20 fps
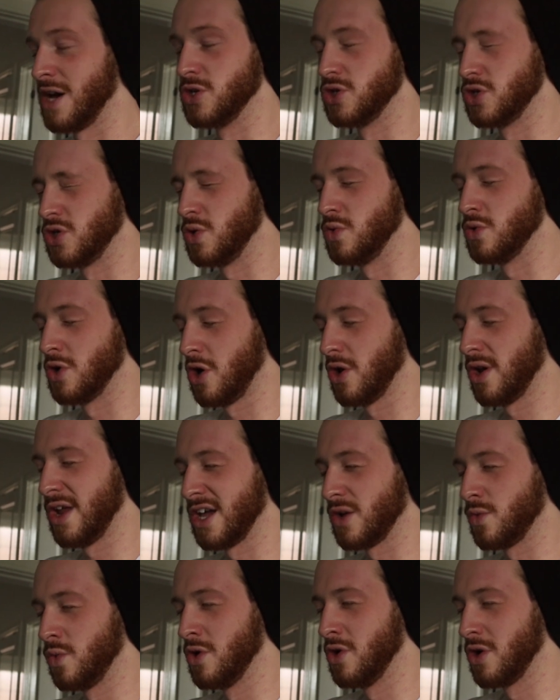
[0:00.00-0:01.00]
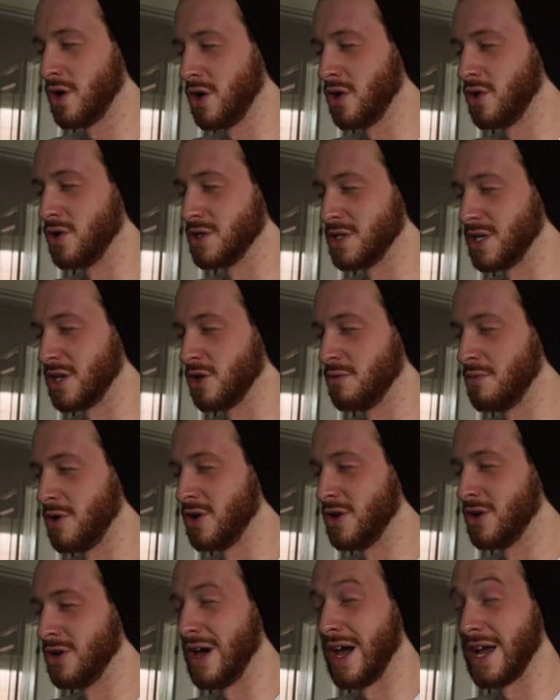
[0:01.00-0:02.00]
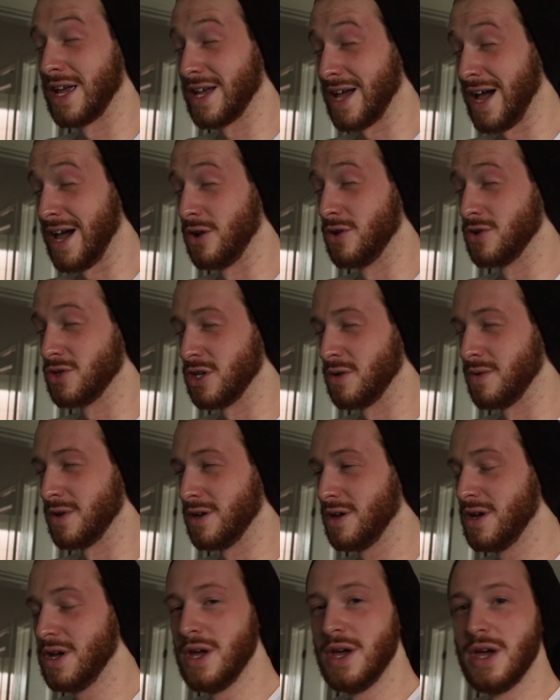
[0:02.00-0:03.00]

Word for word: I do not like working on a single monitor, I cannot do it.